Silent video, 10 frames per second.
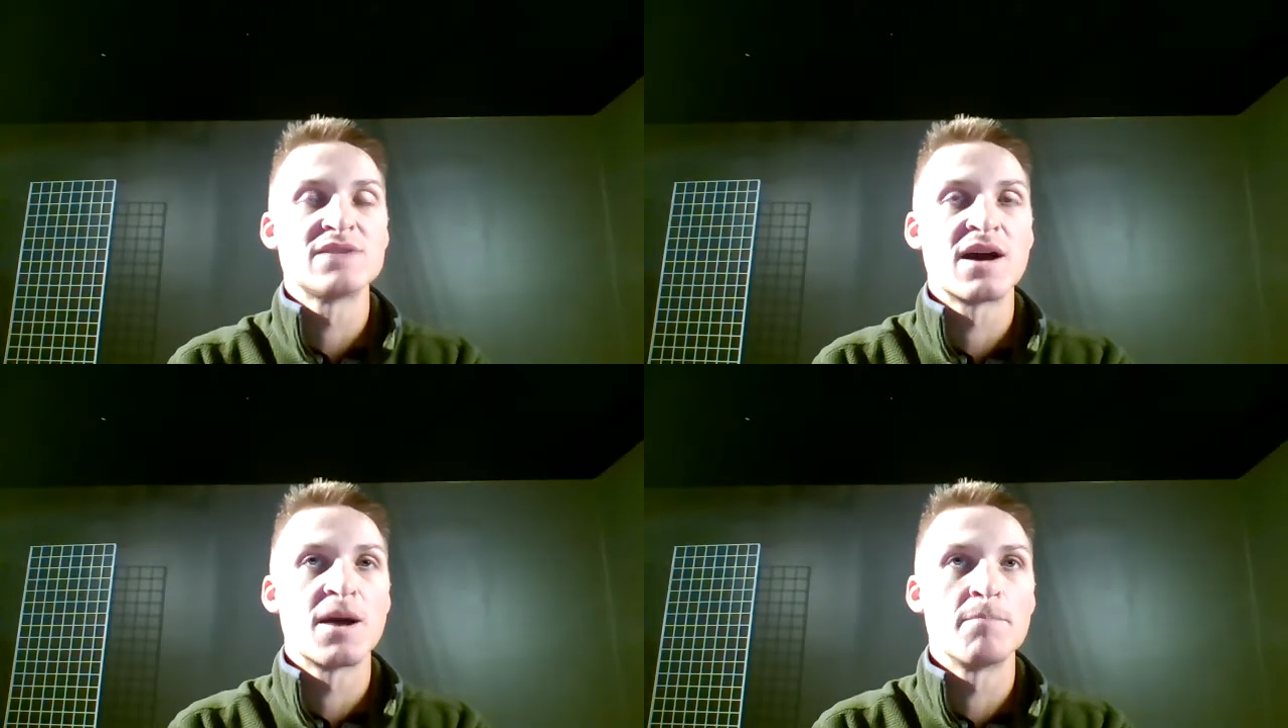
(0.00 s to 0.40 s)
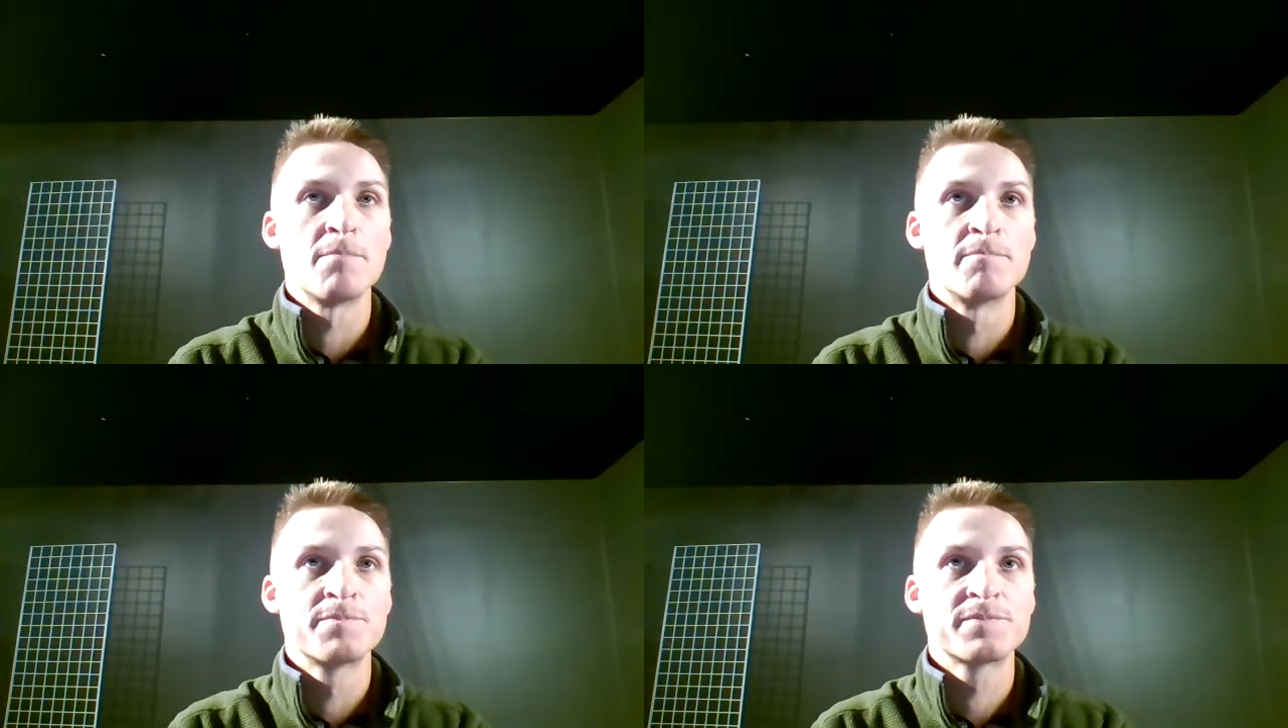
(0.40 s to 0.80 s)

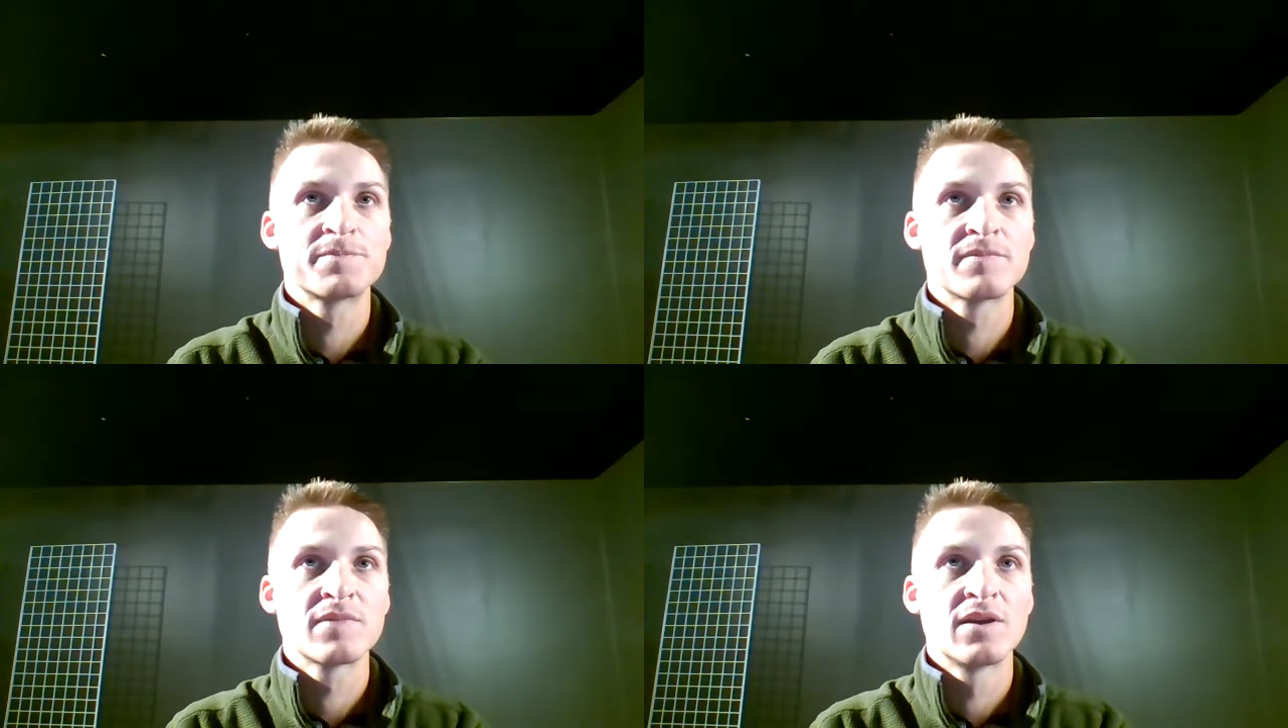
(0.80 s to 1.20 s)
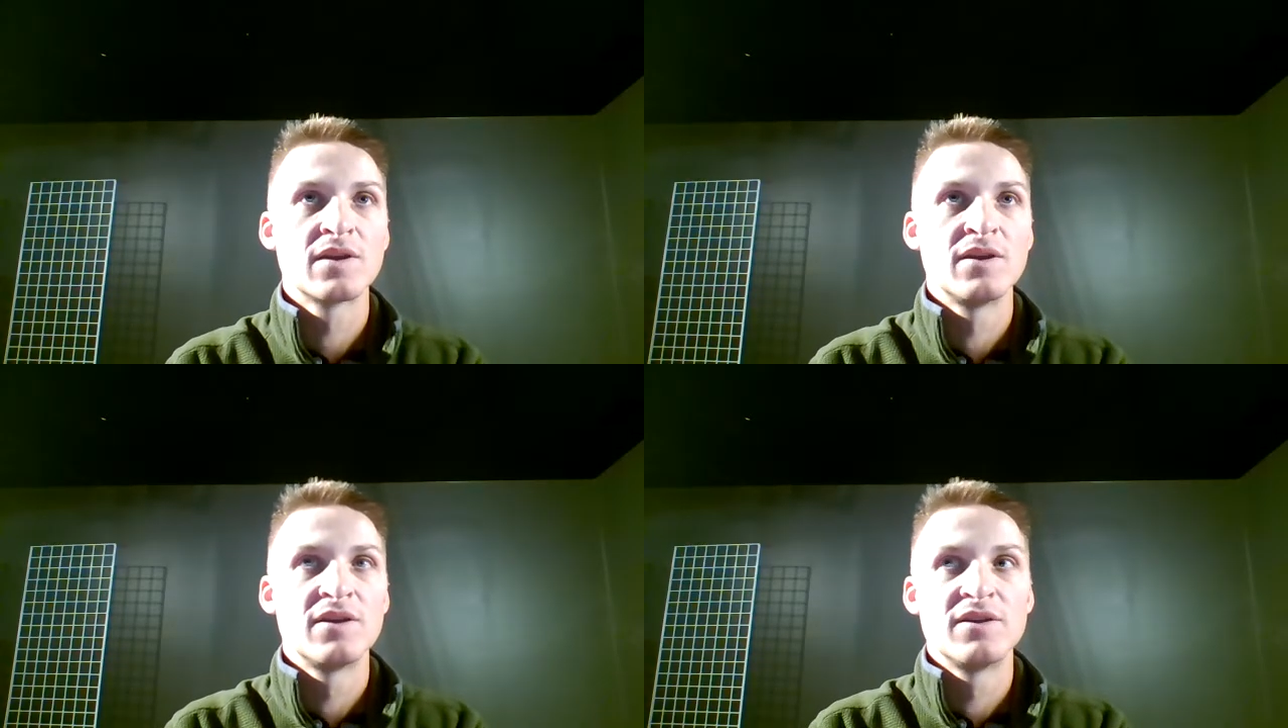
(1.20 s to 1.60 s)

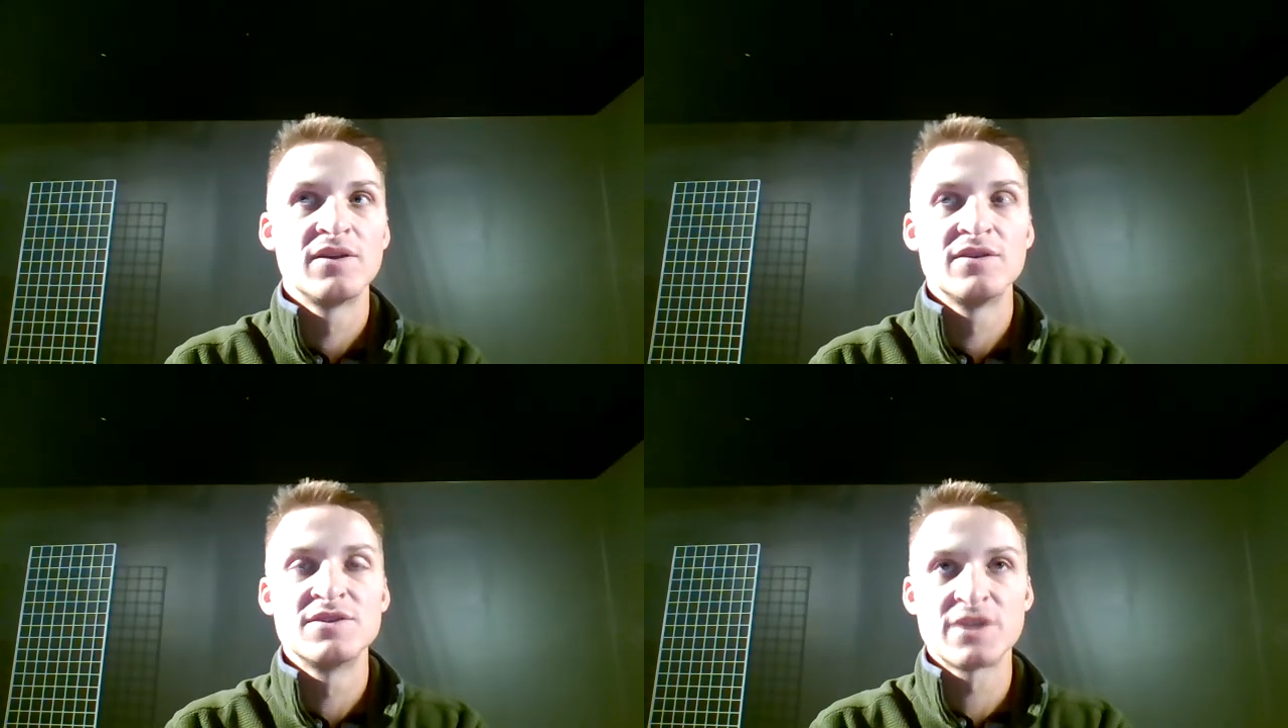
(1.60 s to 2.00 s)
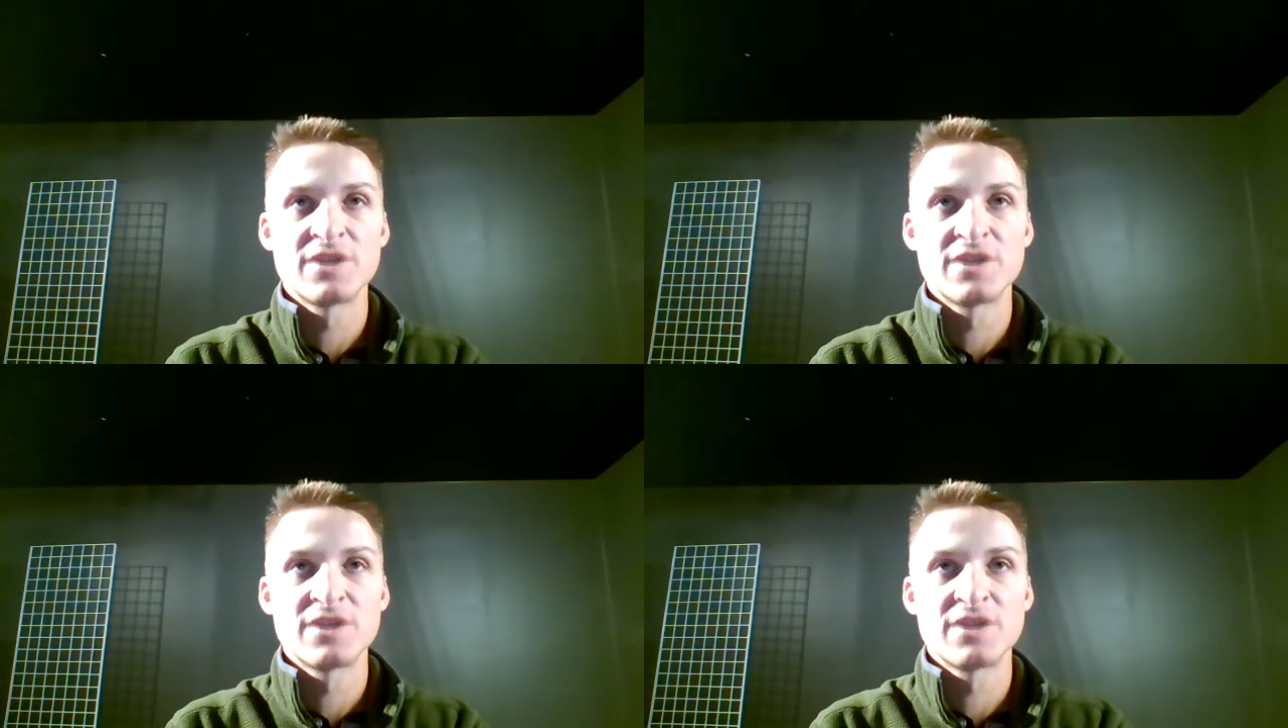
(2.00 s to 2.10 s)
you say